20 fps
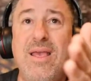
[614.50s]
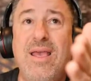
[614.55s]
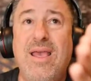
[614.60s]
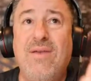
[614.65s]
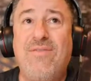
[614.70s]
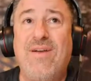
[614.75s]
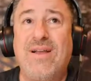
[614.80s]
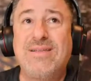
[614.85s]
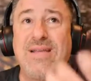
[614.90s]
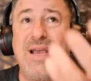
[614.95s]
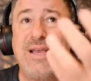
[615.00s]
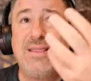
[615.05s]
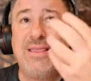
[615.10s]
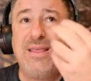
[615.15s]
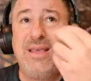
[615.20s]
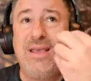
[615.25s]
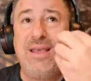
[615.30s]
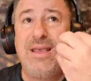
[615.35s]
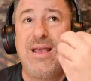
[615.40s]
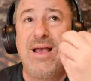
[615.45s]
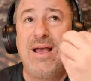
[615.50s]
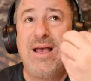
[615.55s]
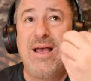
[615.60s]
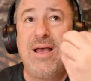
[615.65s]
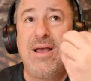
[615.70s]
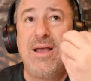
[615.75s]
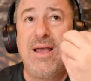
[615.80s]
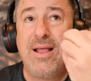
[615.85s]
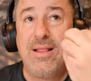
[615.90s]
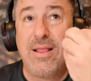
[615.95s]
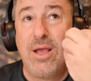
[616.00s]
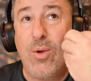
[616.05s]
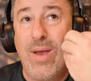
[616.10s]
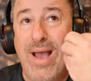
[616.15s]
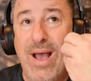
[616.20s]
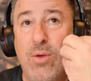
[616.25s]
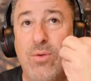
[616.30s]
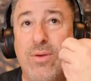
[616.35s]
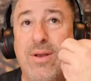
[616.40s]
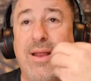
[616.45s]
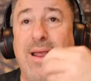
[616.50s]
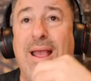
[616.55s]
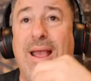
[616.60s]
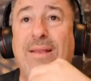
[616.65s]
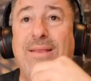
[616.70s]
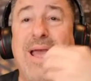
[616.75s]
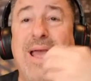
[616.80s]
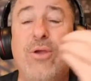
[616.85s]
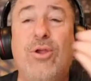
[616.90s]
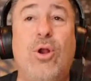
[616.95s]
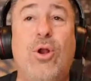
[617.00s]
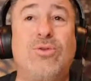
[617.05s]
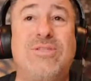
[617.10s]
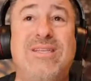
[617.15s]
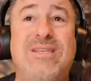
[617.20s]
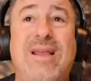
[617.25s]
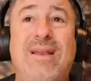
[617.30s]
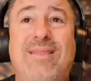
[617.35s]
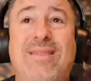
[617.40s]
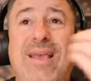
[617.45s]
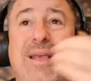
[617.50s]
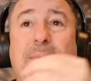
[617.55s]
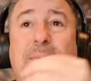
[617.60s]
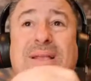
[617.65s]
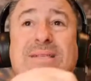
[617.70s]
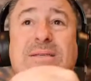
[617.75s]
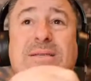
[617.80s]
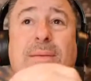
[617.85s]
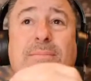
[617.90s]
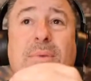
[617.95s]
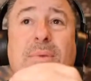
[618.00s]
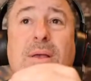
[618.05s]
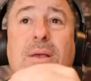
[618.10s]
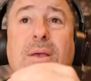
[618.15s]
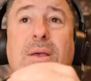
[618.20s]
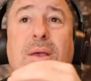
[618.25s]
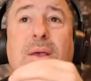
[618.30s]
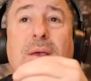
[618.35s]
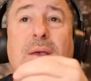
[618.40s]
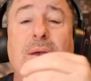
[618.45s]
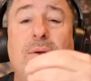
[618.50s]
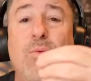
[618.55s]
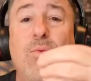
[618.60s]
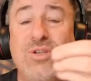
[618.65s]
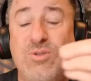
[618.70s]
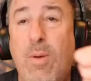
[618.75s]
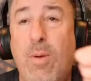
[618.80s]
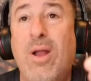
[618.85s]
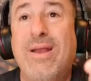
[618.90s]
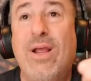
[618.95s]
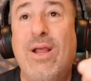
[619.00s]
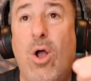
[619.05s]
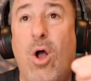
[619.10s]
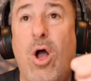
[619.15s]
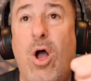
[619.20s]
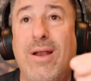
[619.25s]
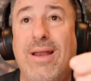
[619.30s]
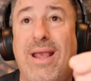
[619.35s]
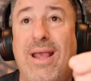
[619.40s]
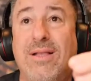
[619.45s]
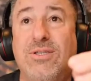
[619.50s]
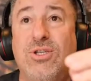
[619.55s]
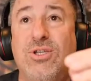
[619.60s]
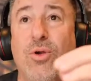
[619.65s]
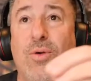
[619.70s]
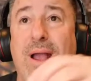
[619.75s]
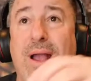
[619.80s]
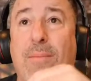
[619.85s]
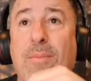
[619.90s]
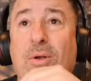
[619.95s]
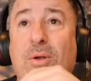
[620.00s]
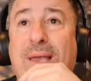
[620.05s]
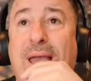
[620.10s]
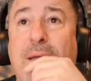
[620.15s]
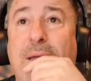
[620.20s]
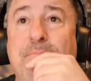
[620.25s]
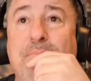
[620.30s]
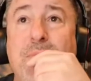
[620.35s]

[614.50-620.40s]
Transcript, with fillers: if I take the uh, hello out and now you don't see anything, it means I'm responding on Instagram. Okay.